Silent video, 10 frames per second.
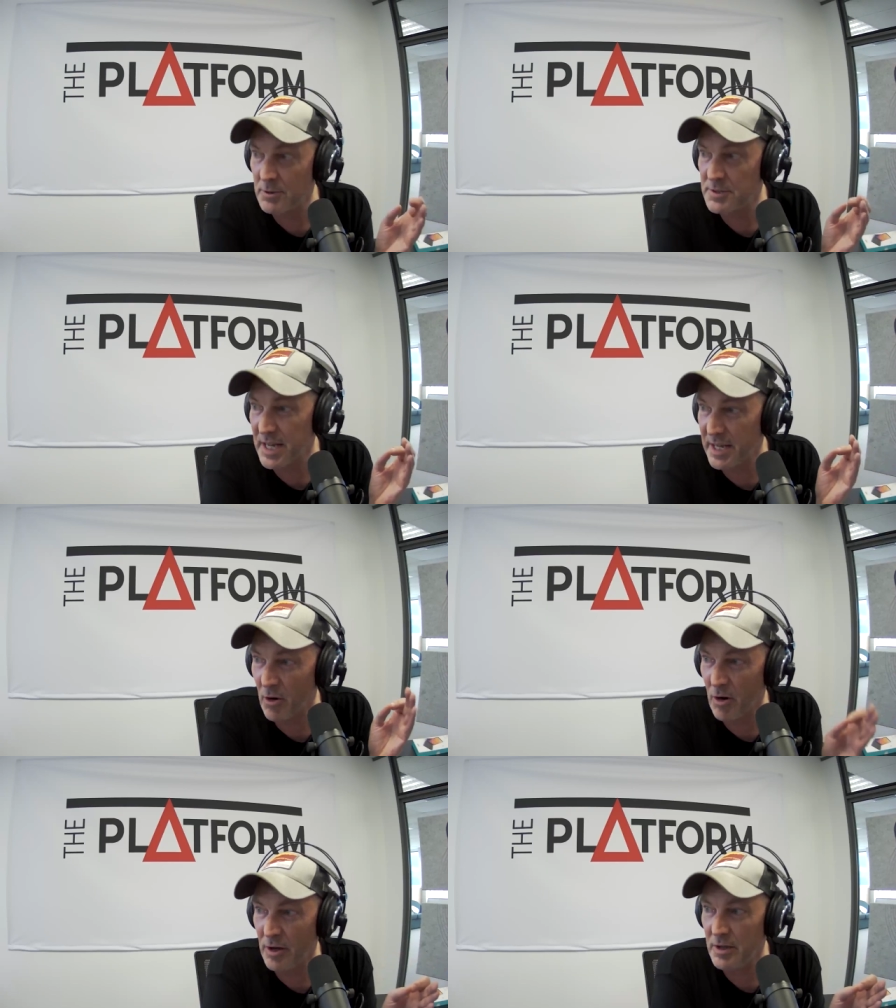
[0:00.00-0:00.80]
who say,
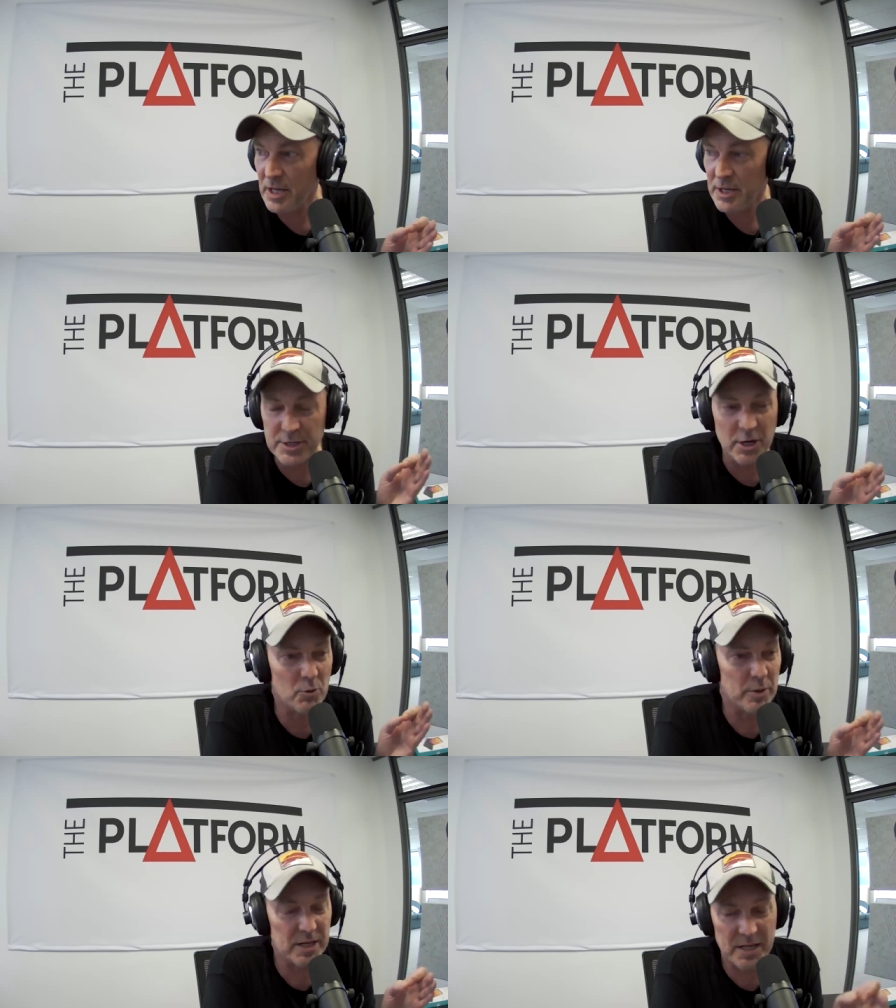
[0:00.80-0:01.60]
"Oh no, you know
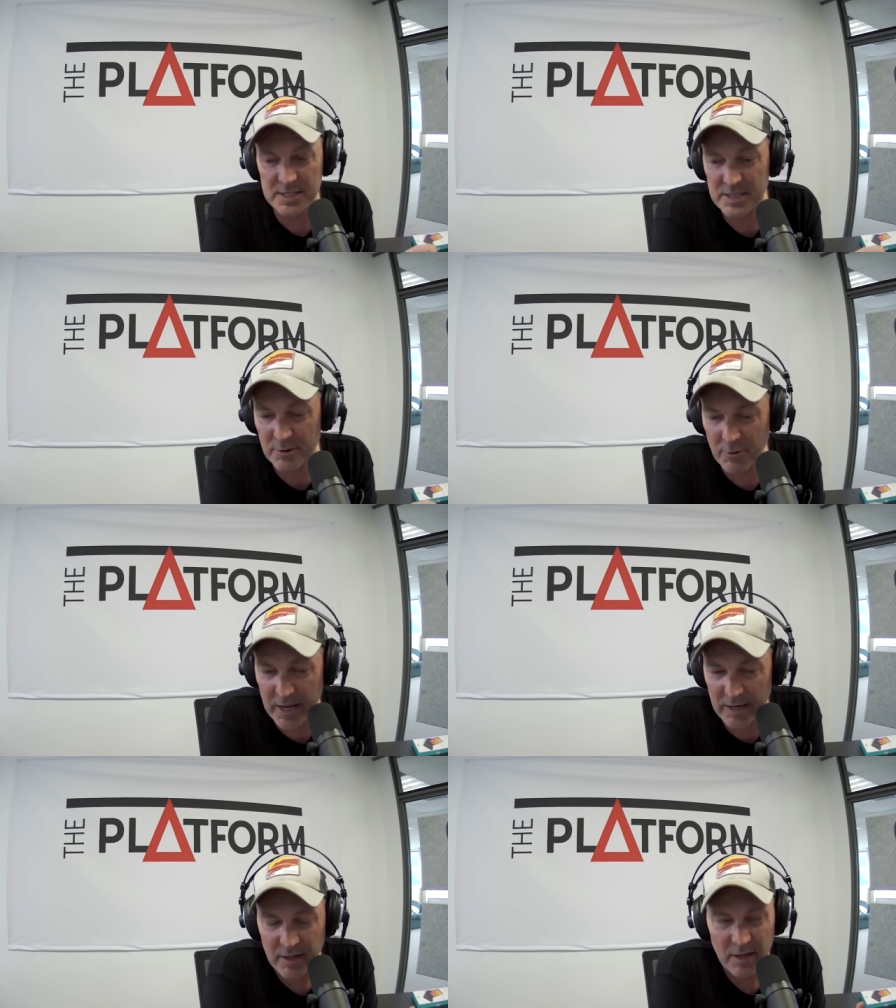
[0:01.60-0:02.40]
when it hits the
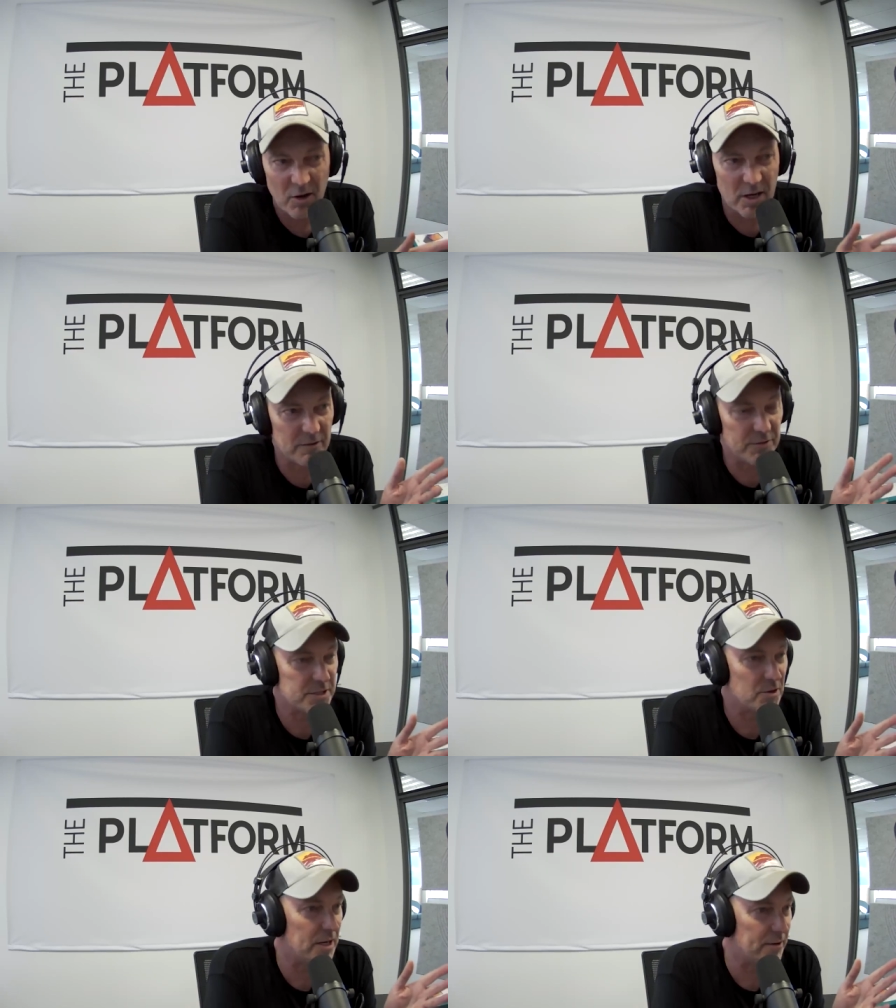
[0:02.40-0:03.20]
ground." I give this
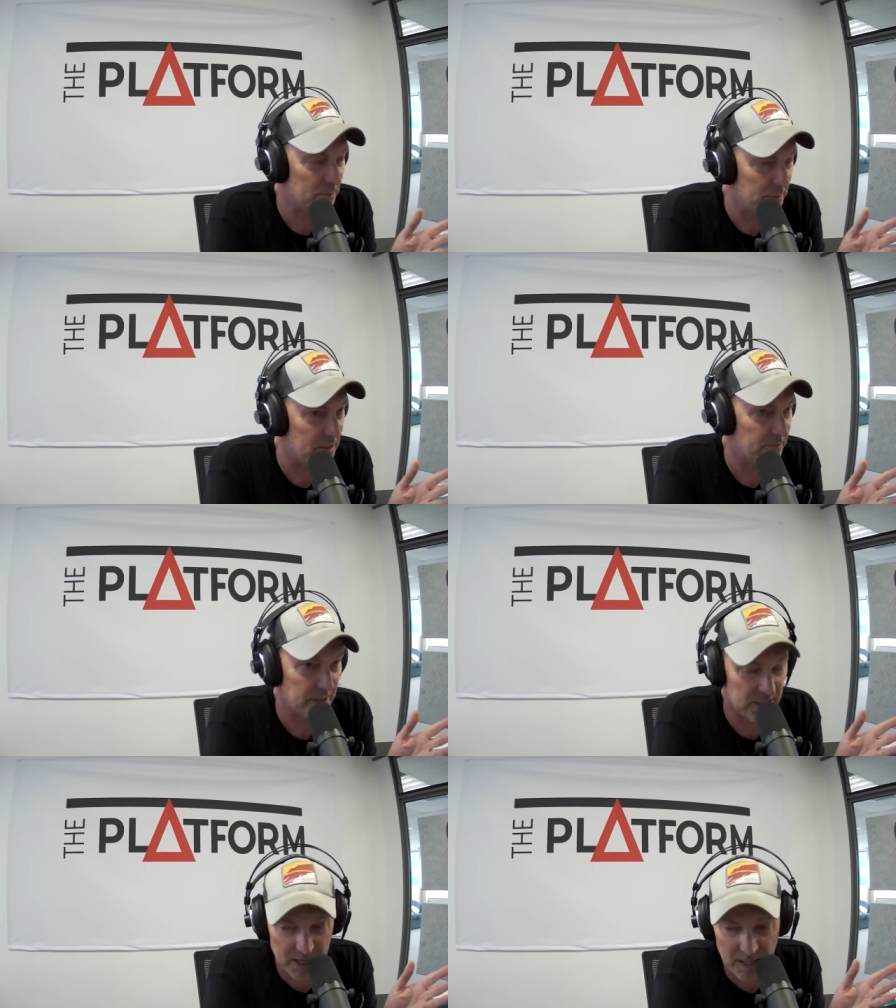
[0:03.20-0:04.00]
guy every benefit of
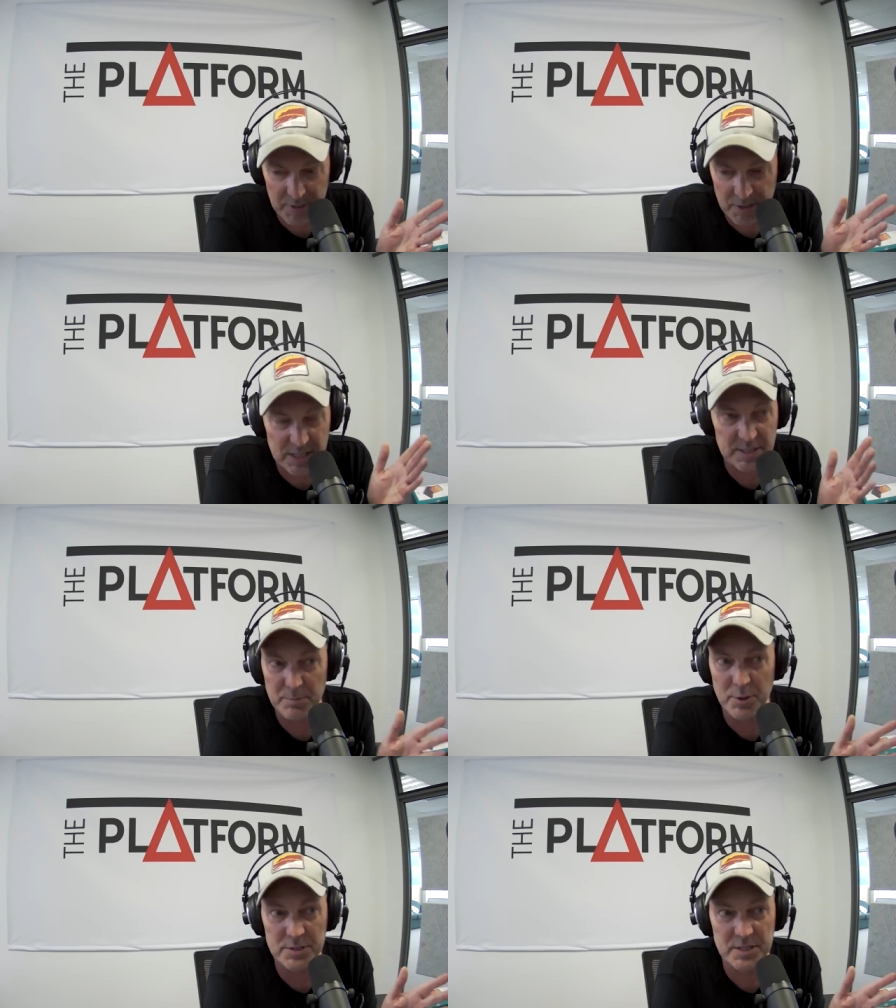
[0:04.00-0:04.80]
the doubt because, as a
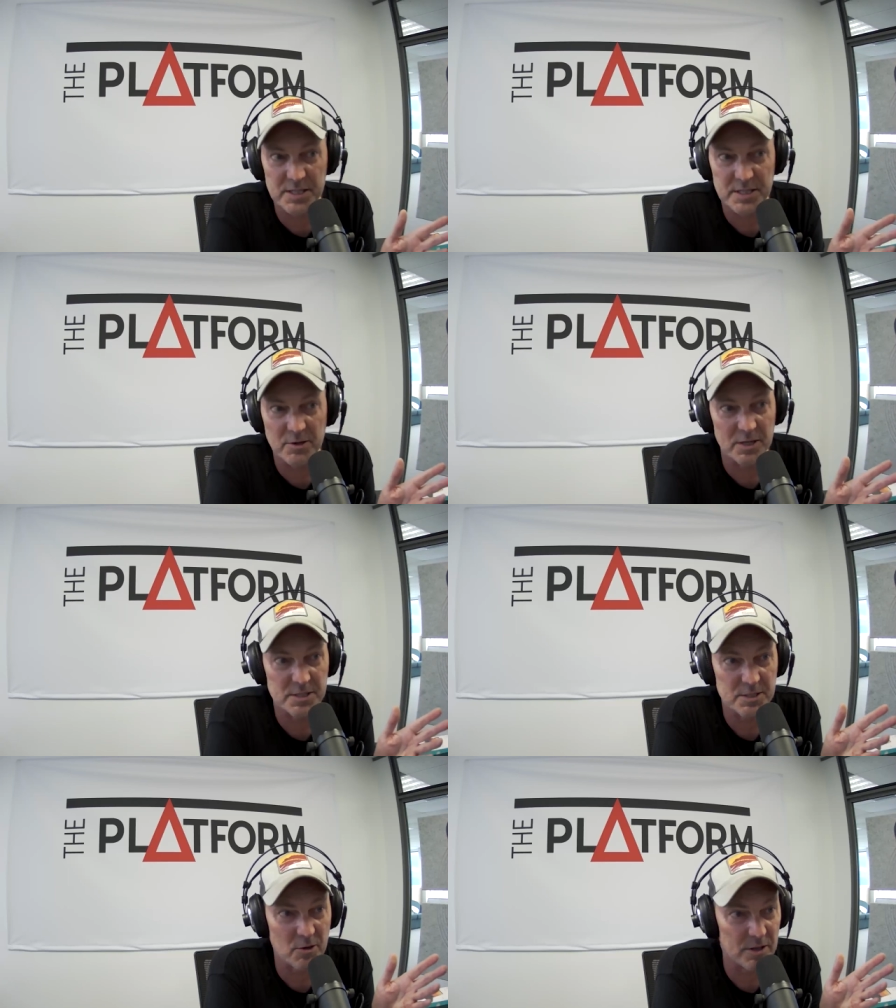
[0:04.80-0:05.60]
person, he's the
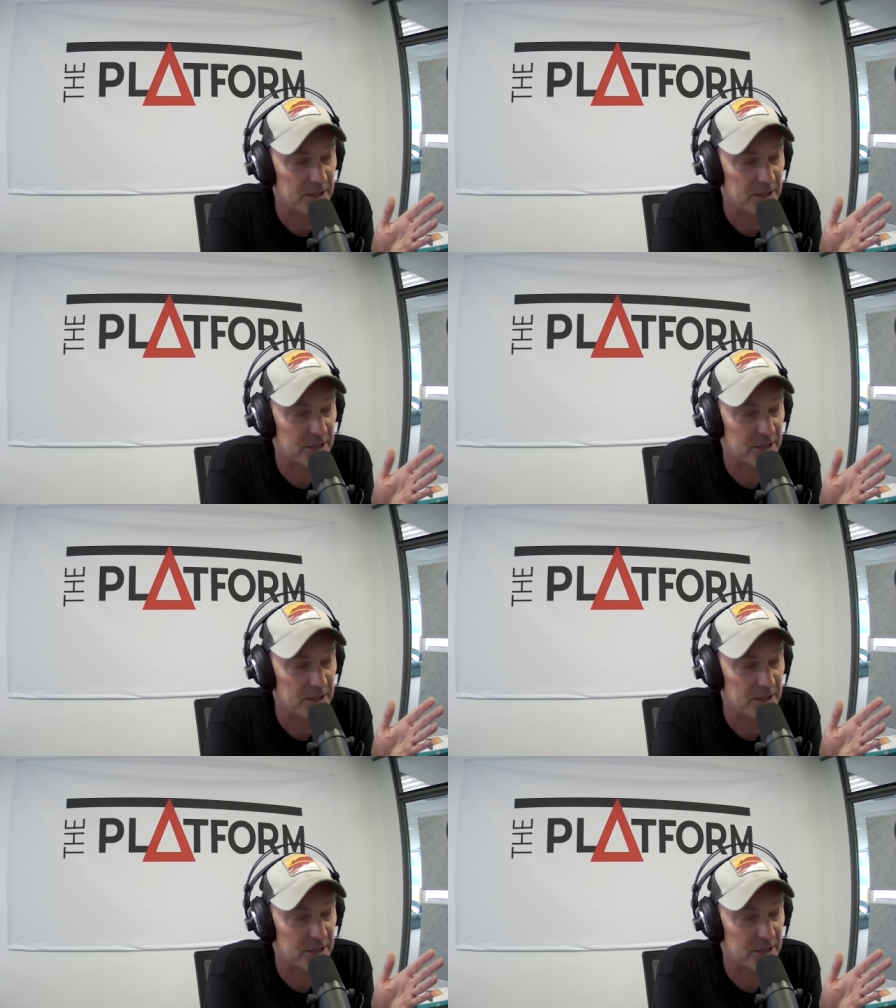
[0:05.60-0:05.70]
nicest guy